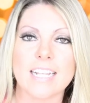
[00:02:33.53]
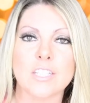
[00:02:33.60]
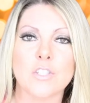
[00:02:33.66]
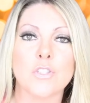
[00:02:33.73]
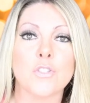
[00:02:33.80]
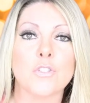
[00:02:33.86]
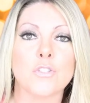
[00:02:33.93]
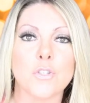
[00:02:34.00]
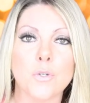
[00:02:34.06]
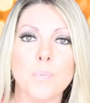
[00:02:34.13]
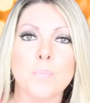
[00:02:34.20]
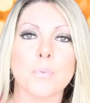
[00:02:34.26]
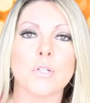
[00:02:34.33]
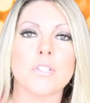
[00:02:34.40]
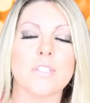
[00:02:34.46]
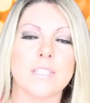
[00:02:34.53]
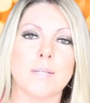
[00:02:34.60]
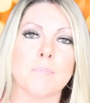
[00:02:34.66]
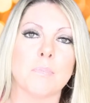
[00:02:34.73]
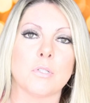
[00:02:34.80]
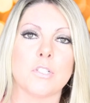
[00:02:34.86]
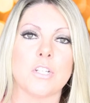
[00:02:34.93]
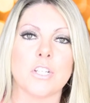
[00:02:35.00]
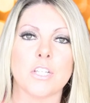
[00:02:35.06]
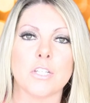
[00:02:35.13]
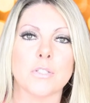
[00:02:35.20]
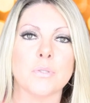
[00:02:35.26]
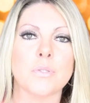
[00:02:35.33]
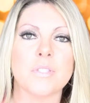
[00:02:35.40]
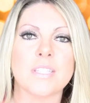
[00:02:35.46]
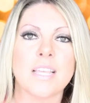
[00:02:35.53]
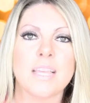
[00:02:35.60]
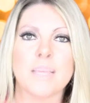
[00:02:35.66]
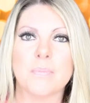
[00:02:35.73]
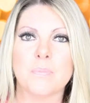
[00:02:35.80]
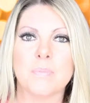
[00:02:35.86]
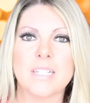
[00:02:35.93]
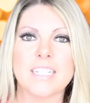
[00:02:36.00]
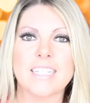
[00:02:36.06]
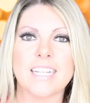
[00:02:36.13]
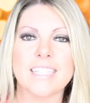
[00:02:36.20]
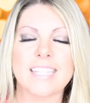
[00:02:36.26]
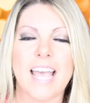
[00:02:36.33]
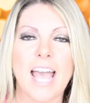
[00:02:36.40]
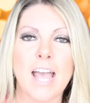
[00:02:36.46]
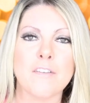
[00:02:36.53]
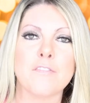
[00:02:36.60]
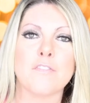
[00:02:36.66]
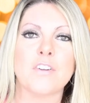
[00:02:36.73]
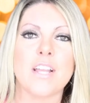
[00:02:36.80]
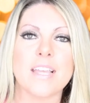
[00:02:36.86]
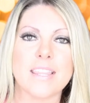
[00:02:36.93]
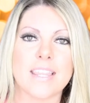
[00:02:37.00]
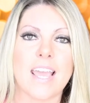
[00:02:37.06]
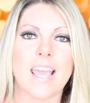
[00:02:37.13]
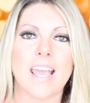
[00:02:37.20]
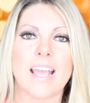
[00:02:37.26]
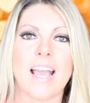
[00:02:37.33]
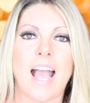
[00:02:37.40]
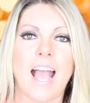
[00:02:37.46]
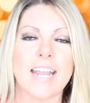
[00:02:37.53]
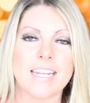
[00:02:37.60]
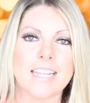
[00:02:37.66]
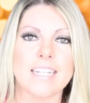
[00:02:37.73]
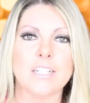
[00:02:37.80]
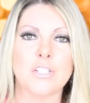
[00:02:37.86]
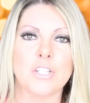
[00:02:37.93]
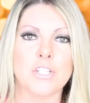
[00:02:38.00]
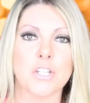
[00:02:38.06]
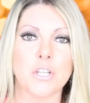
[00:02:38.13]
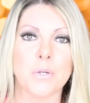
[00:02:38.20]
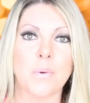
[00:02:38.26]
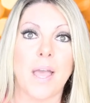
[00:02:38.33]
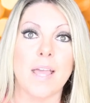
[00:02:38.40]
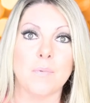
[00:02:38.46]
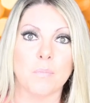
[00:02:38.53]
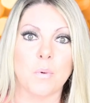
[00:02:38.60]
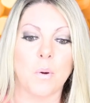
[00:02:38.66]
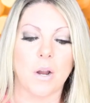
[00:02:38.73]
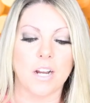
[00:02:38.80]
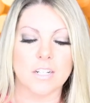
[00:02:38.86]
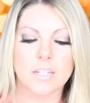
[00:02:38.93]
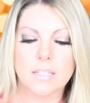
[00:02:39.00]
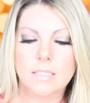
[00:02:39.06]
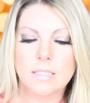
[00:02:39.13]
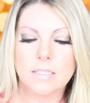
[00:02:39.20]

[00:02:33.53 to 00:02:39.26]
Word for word: It's super simple to use, but it does everything I need it to do and more.